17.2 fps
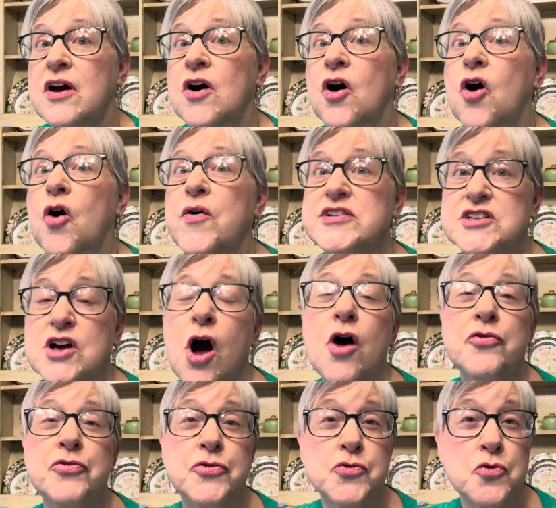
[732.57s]
or has
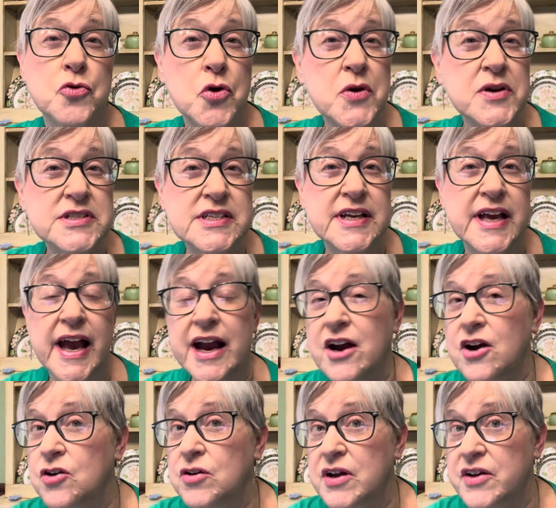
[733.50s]
gone through a
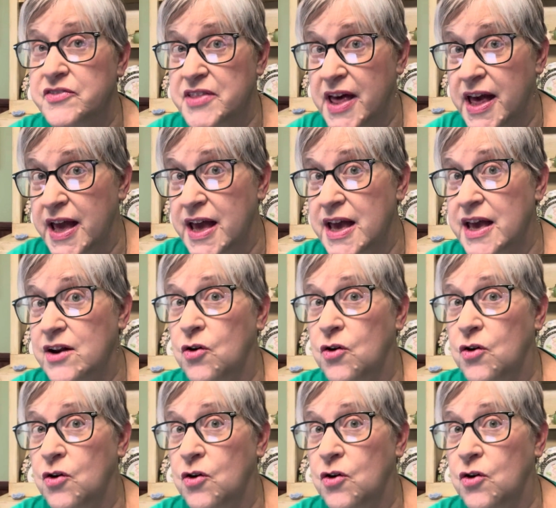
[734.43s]
scare of that,